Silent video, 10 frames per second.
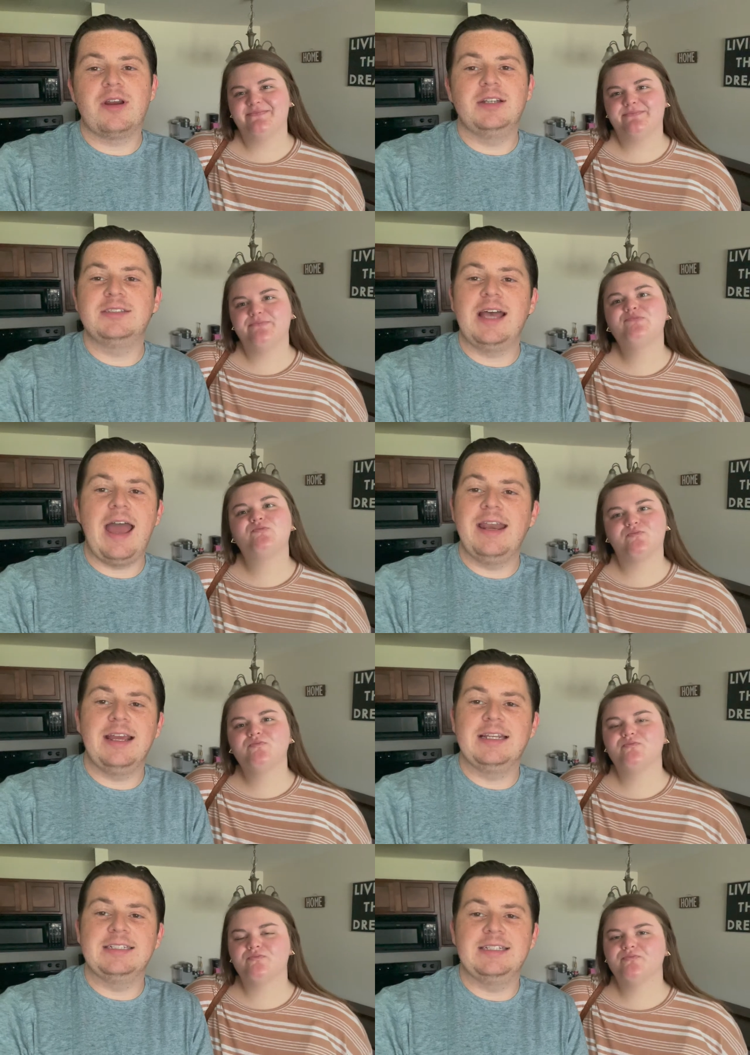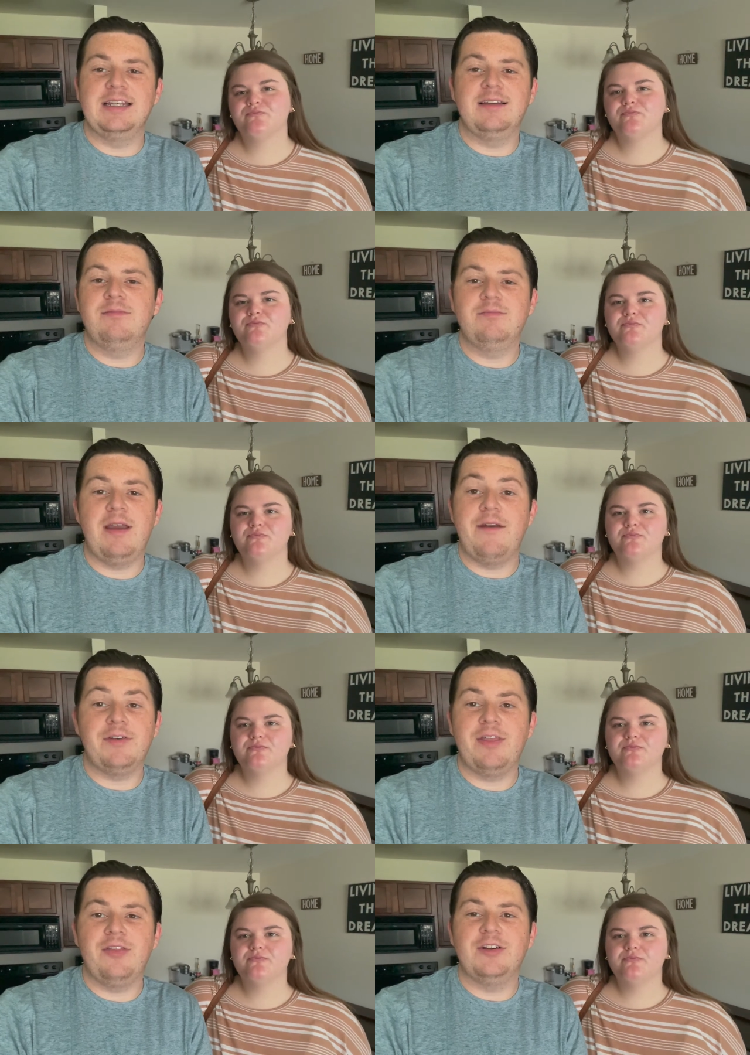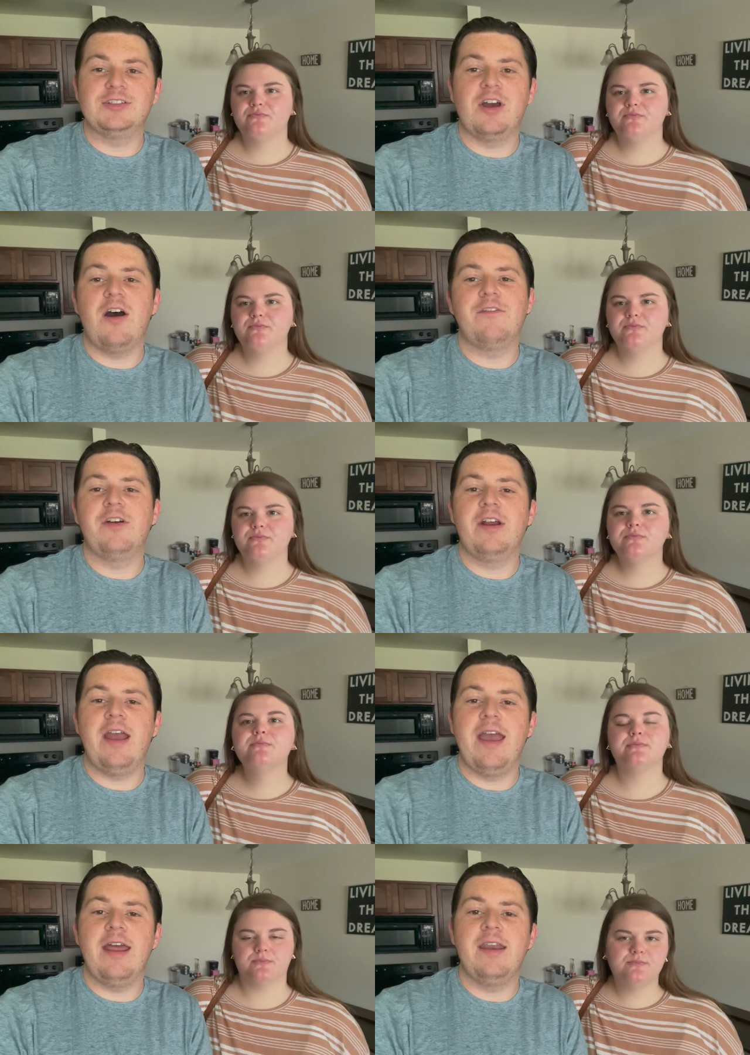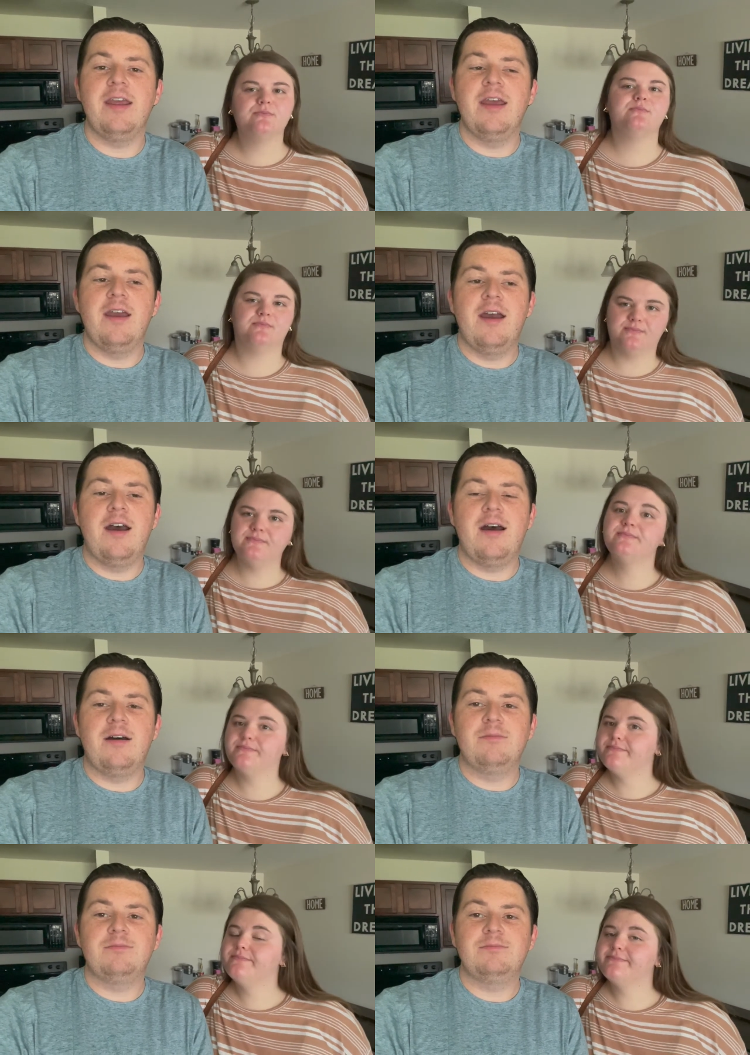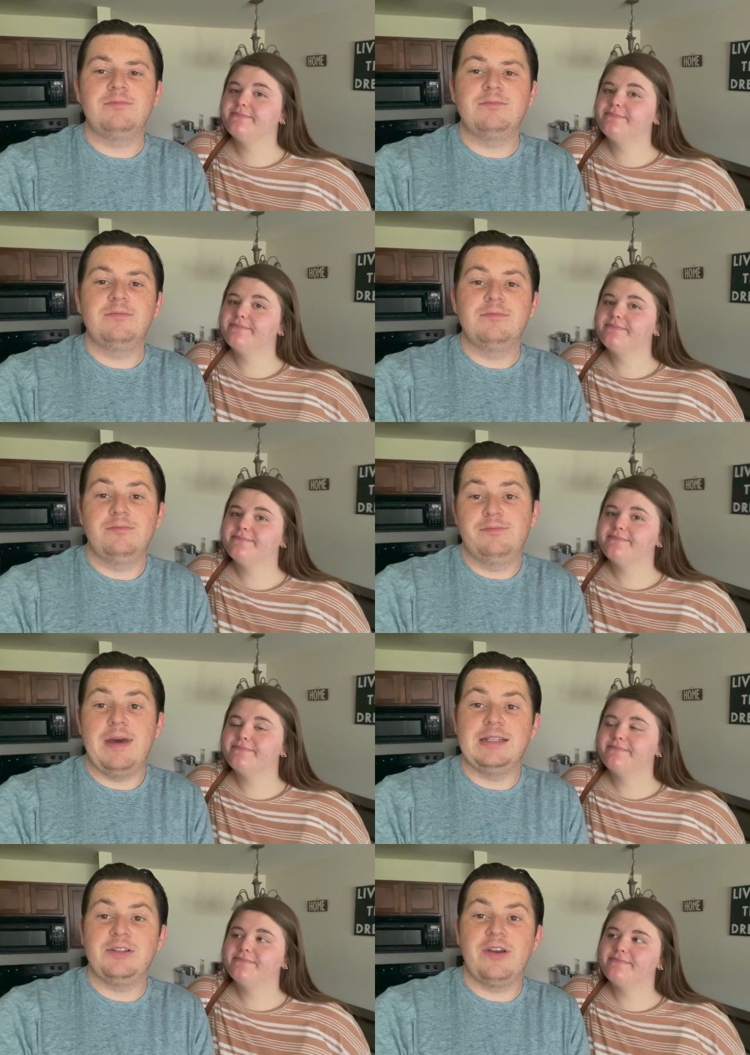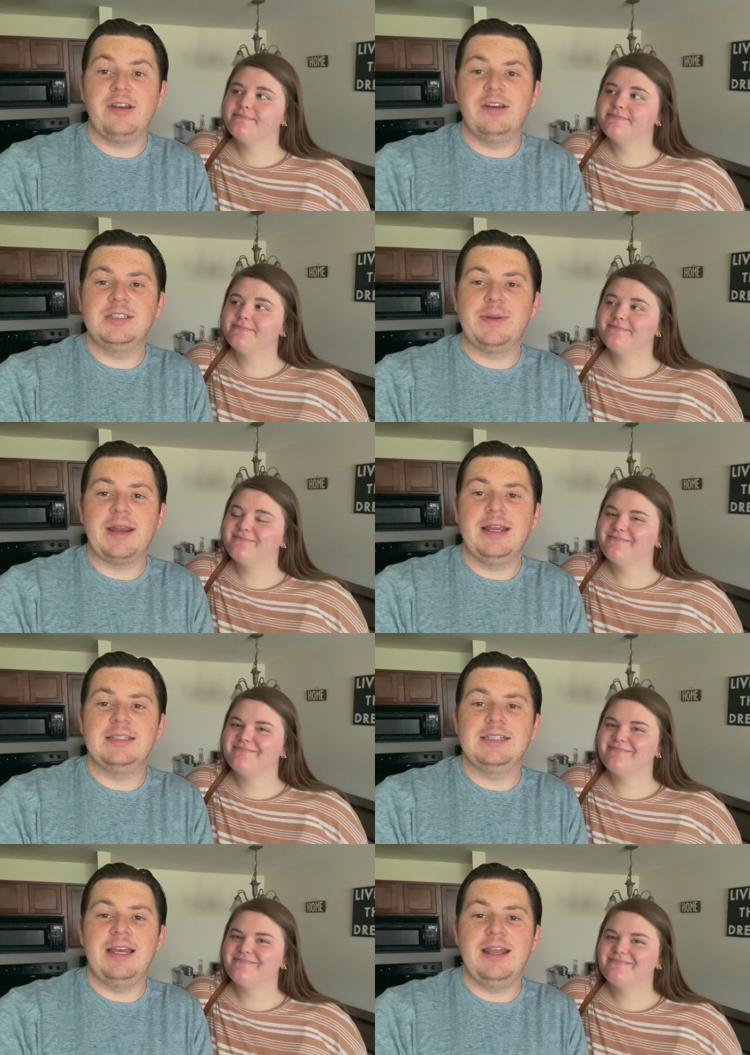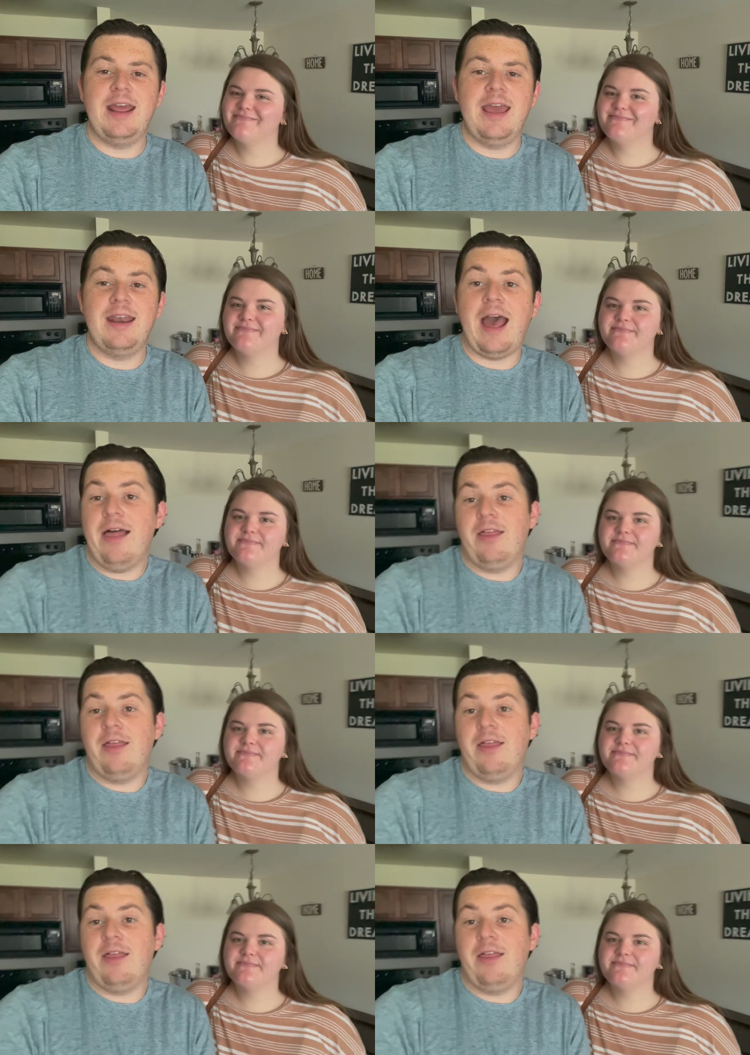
Speaker 1: because I didn't get to see everything there is to offer, and um, I don't get to experience it, and I